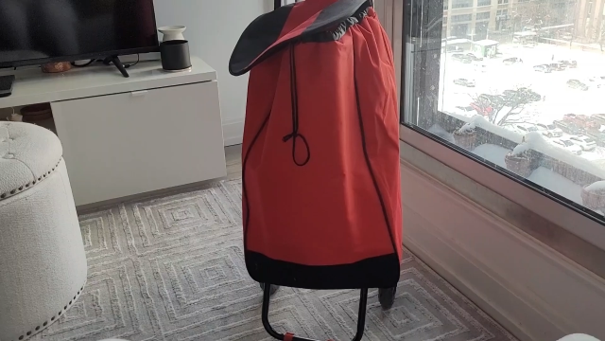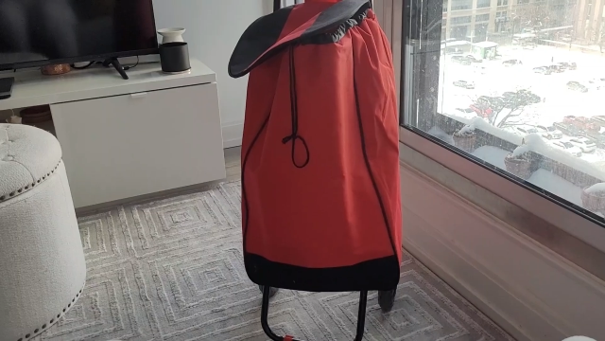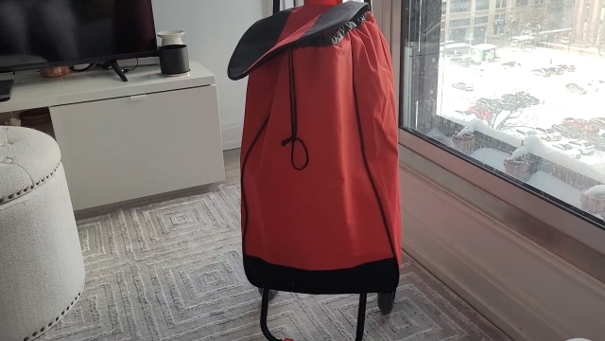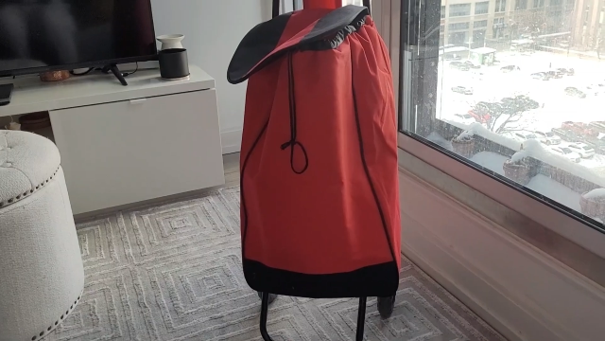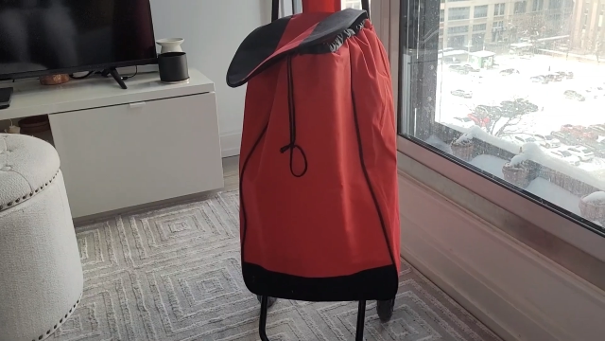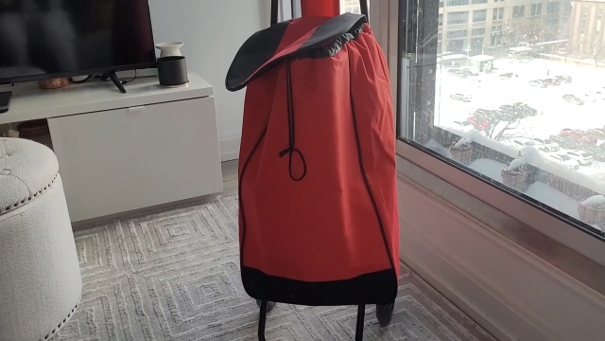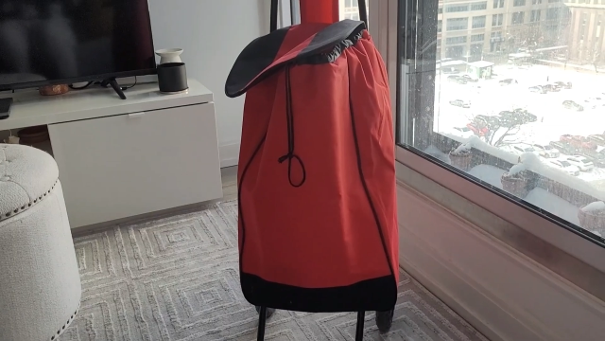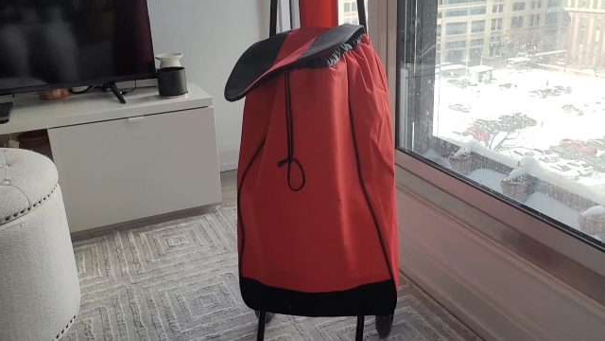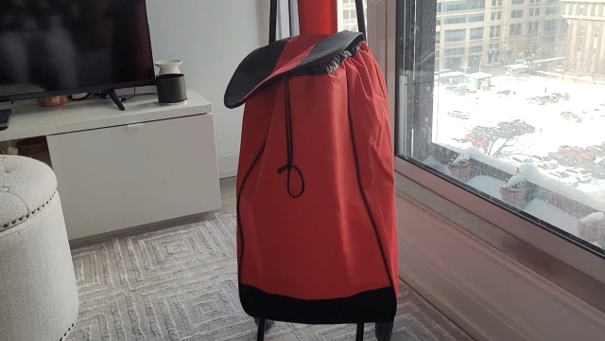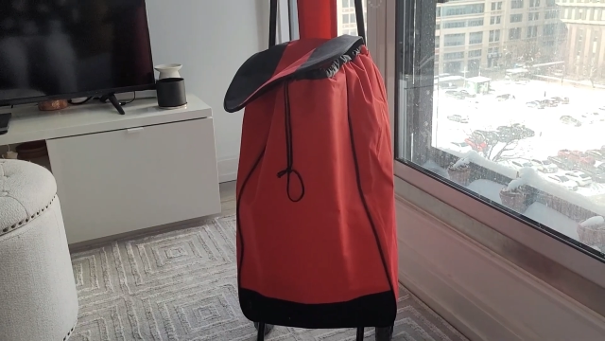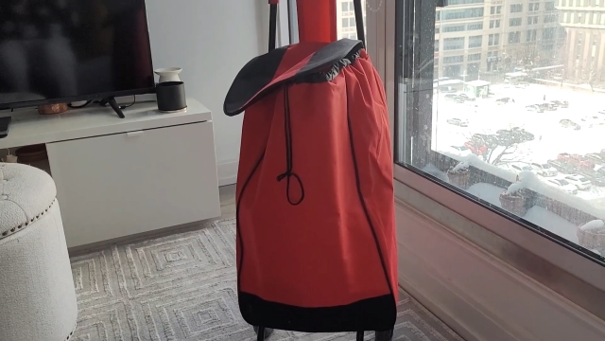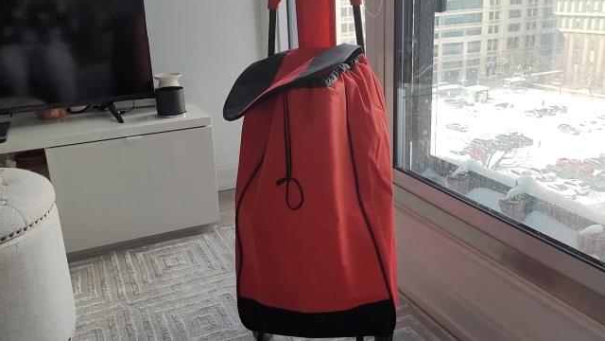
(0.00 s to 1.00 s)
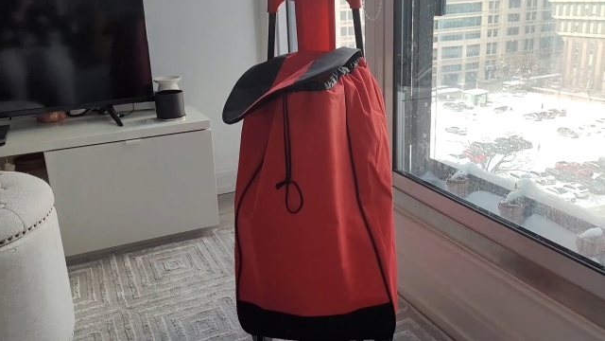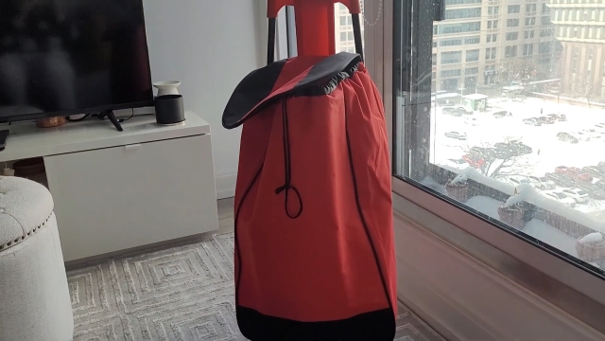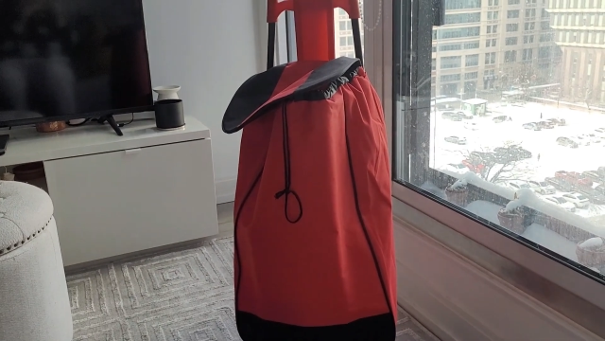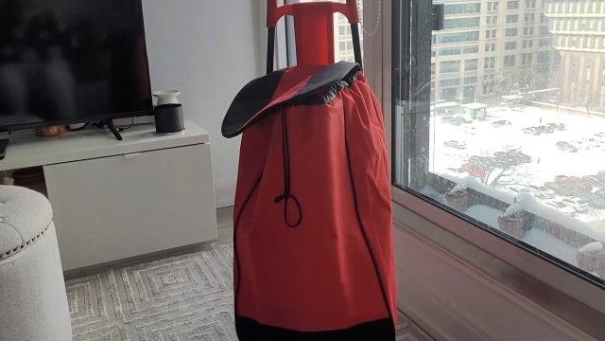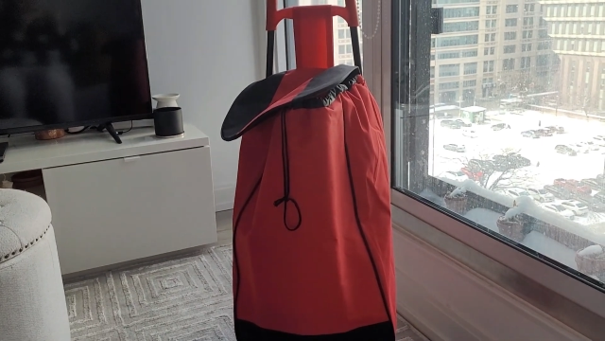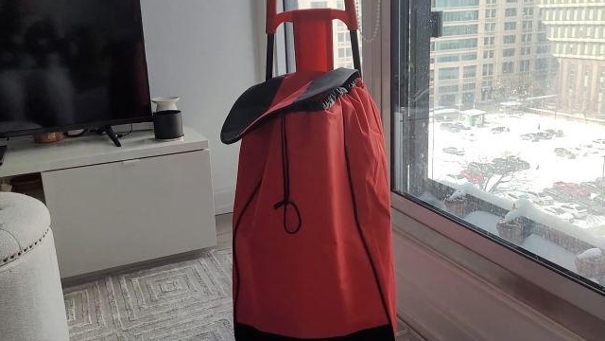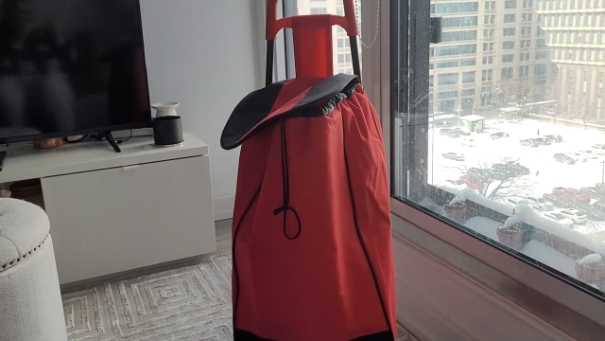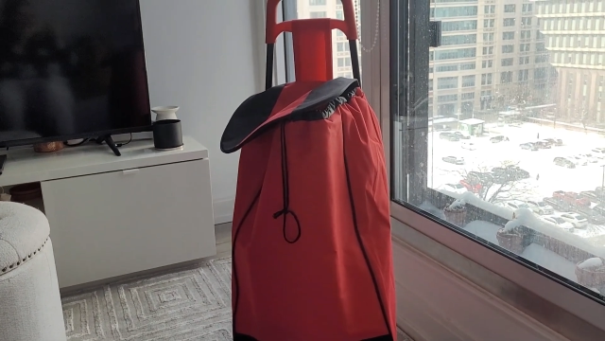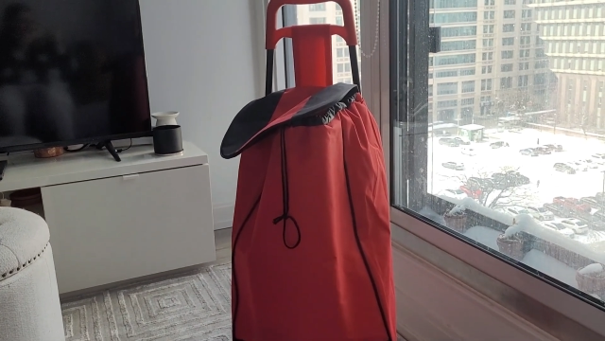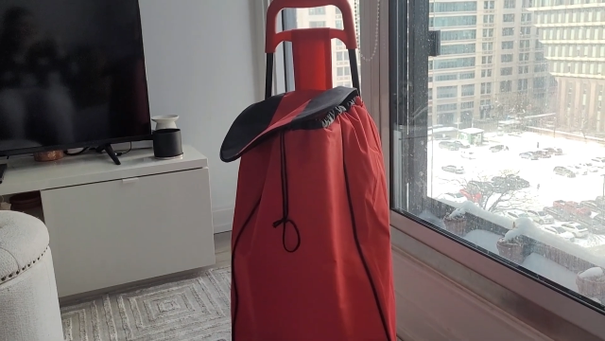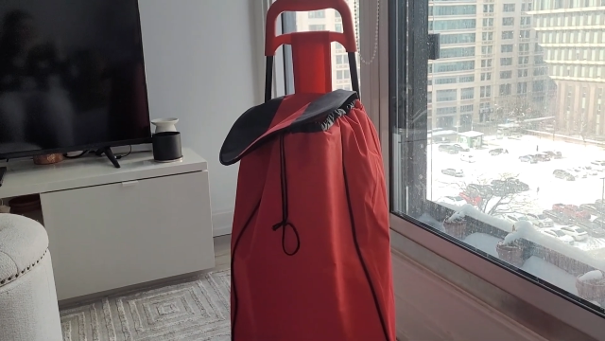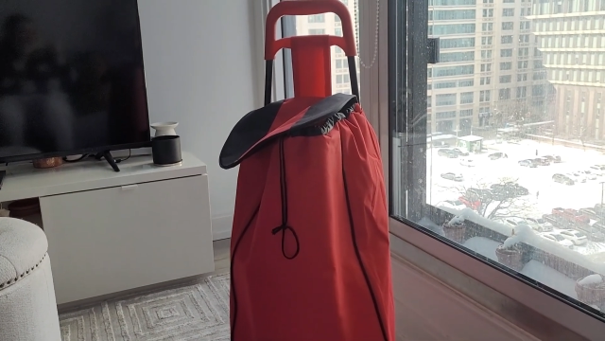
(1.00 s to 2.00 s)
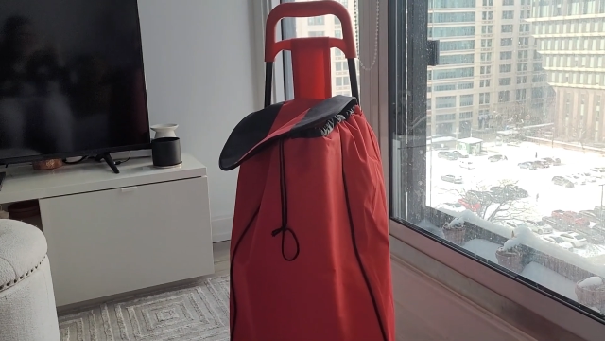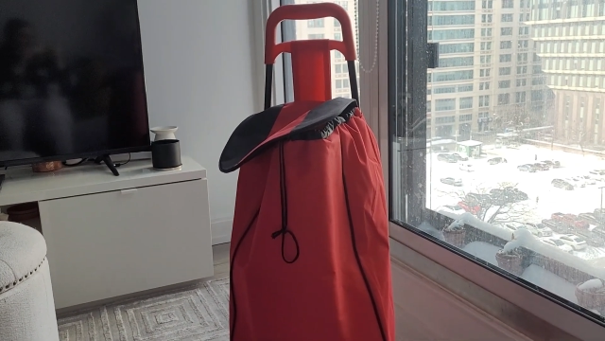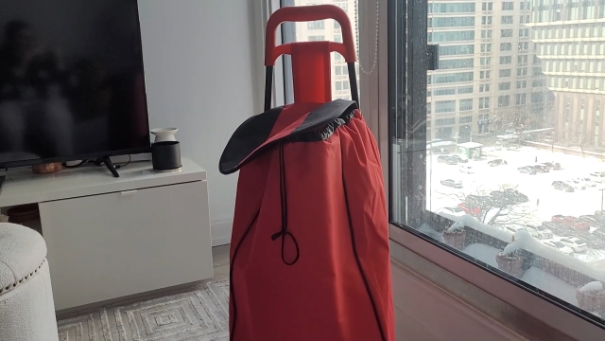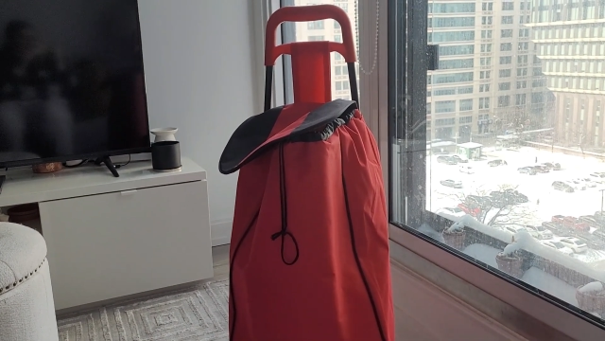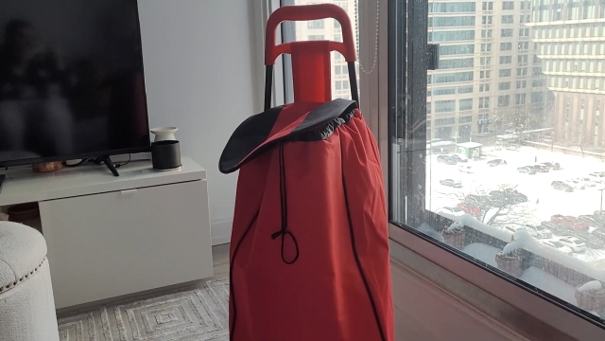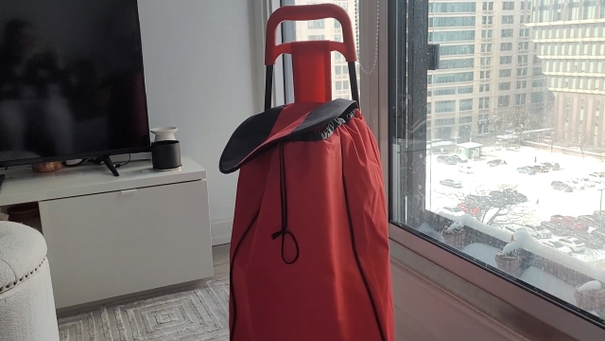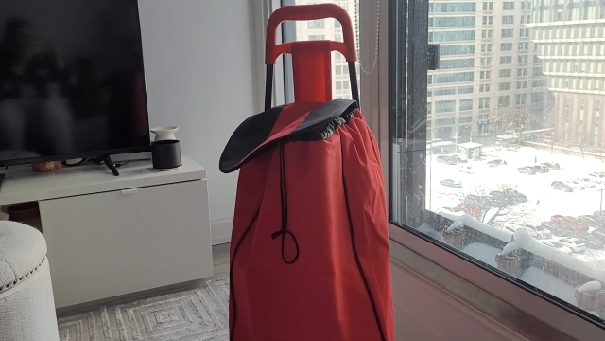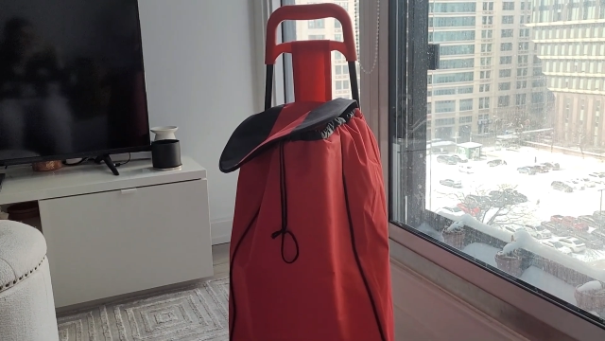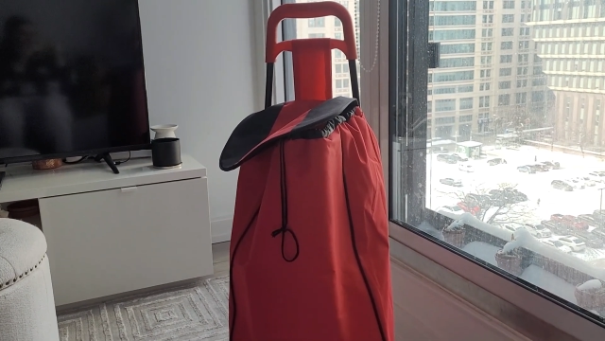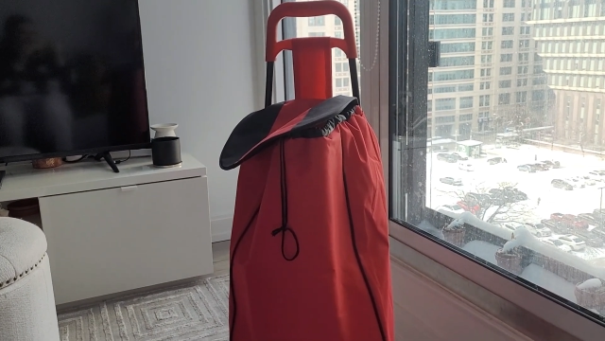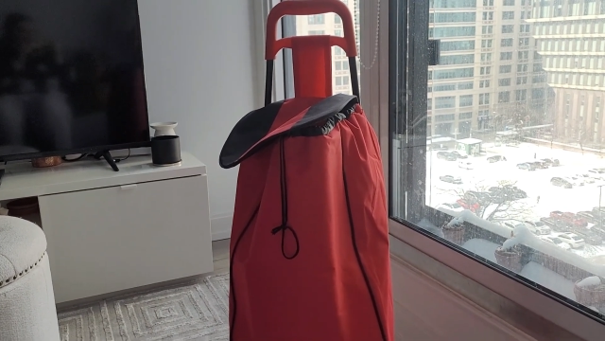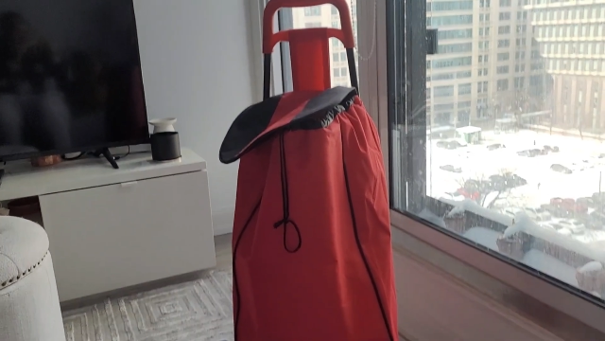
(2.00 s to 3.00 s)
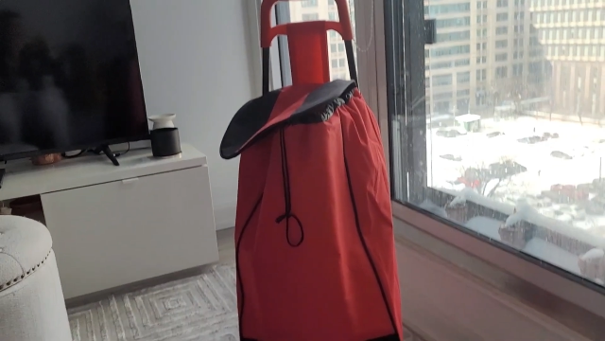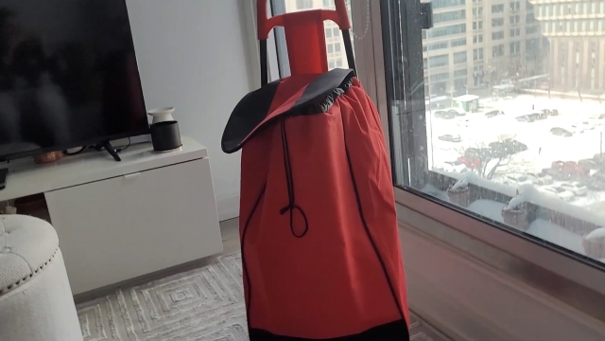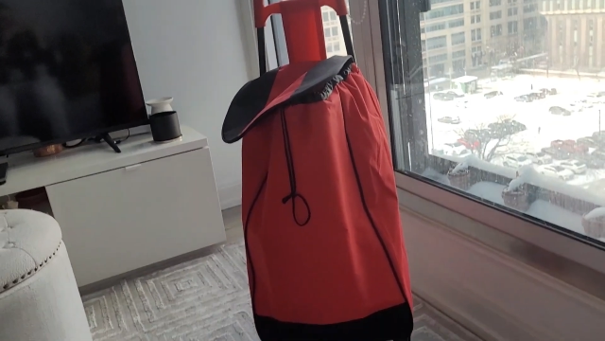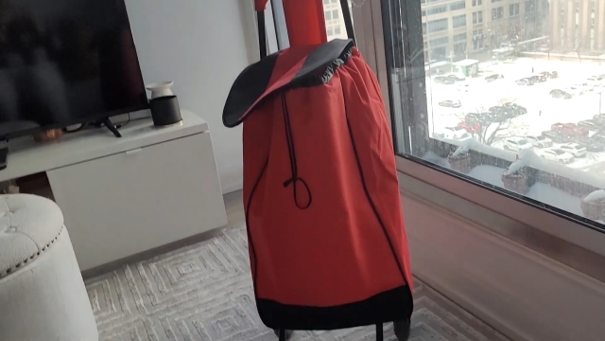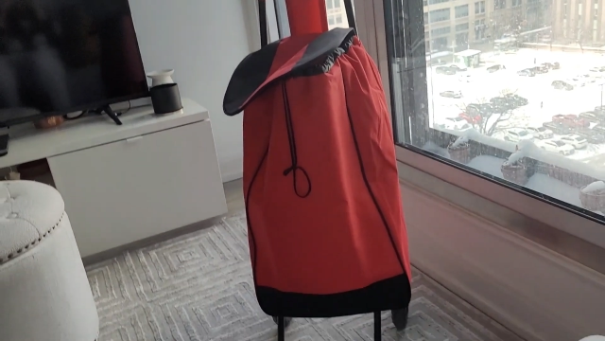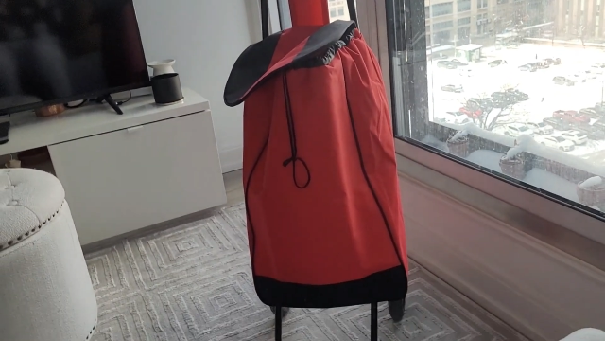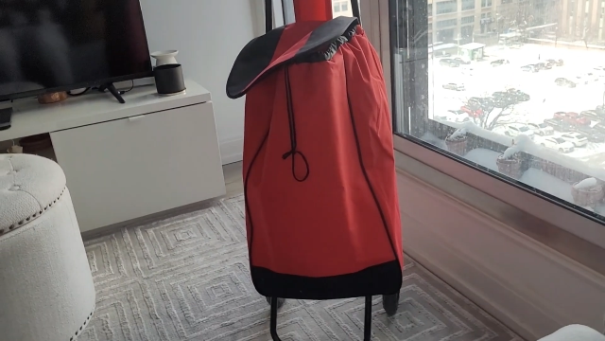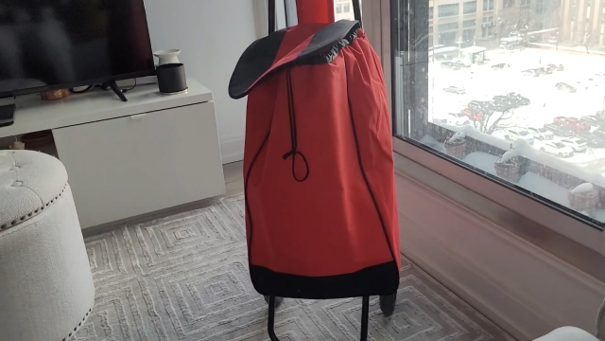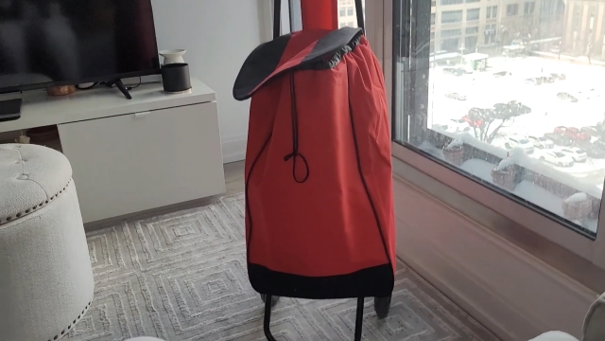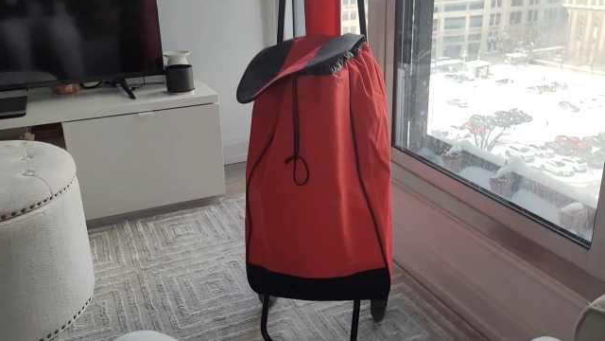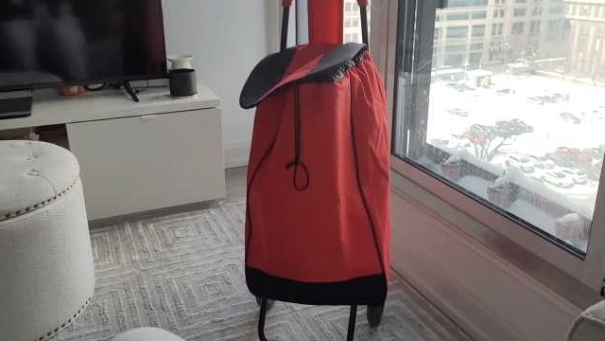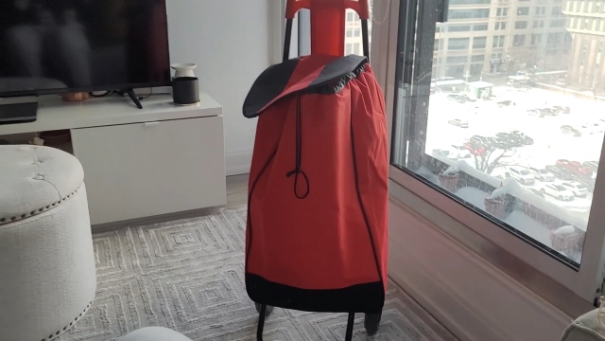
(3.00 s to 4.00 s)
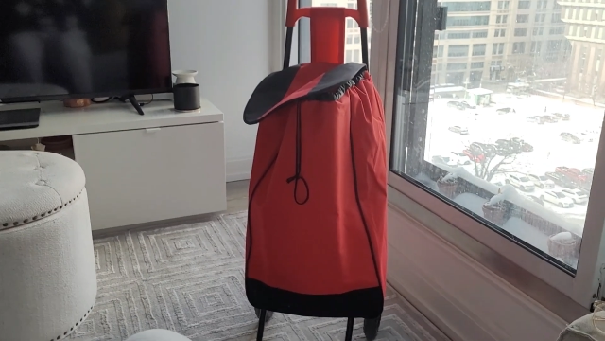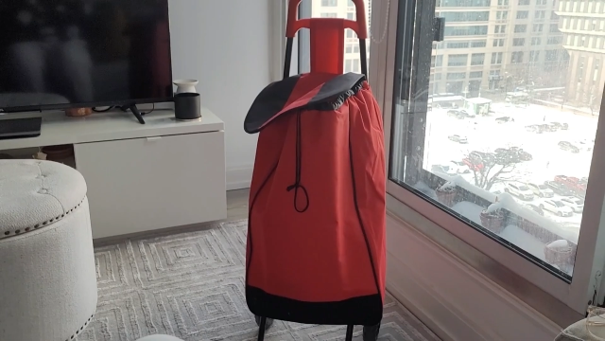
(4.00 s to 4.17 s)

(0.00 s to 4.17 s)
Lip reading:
Nobody's mouth can be seen.